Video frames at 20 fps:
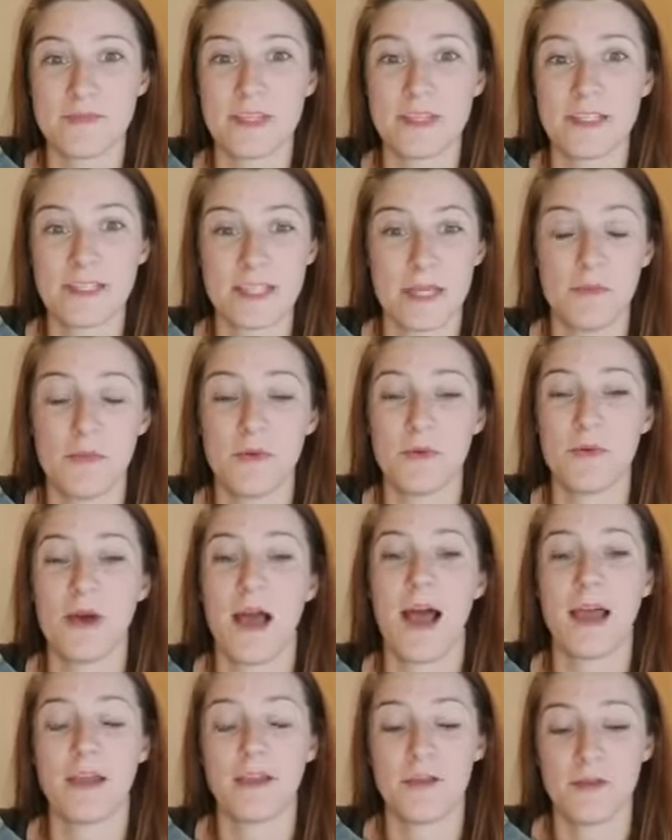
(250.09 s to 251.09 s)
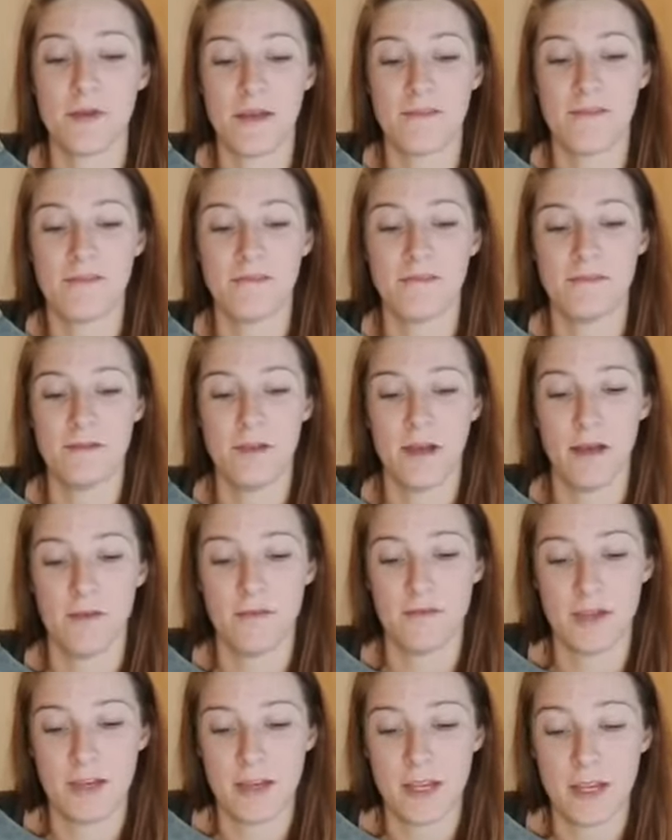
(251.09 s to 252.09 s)
Simple. I do have a
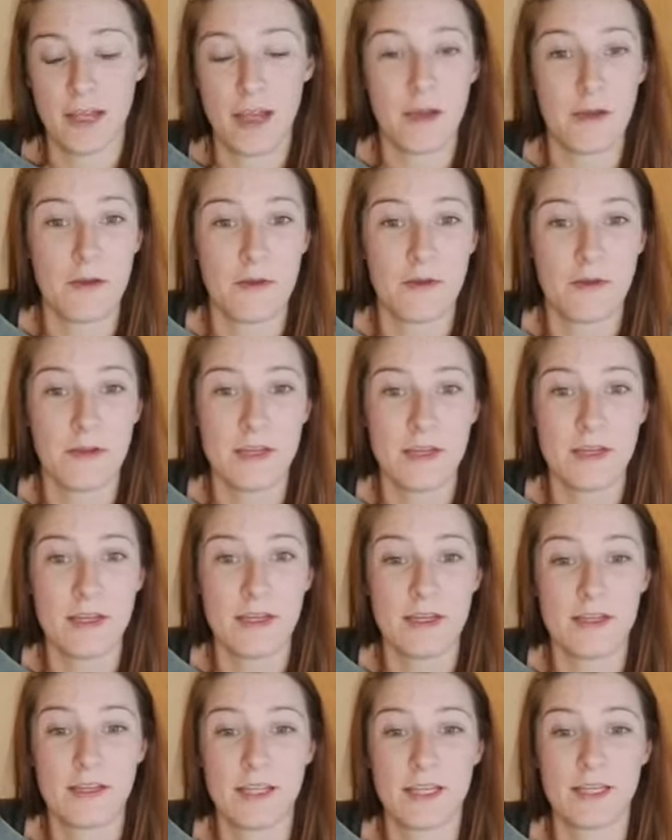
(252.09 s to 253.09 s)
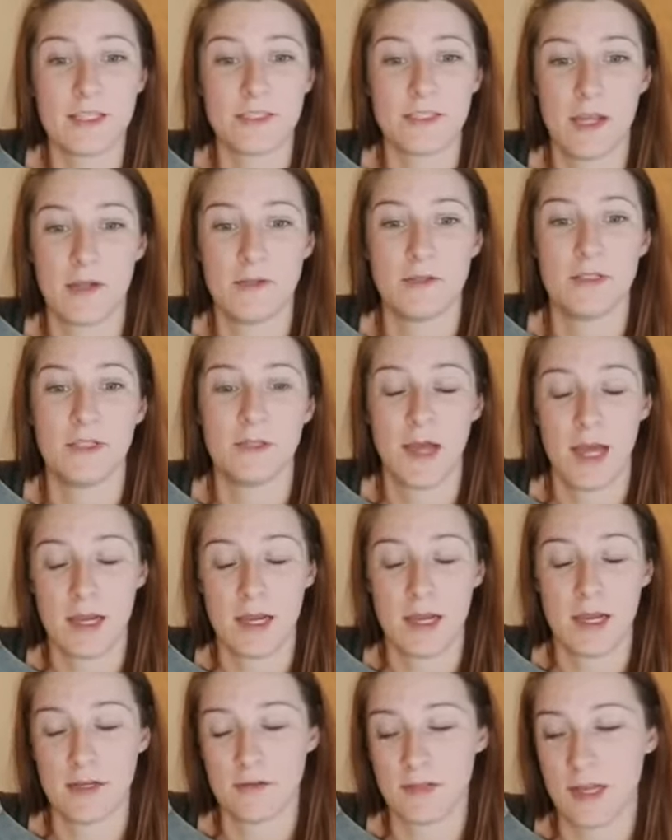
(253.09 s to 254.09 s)
video that shows you how
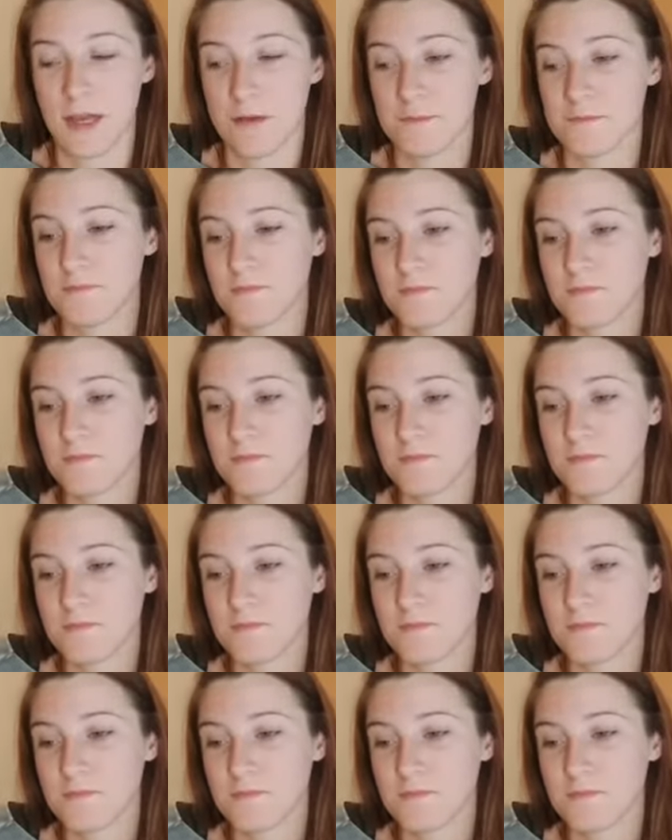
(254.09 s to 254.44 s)
to do that.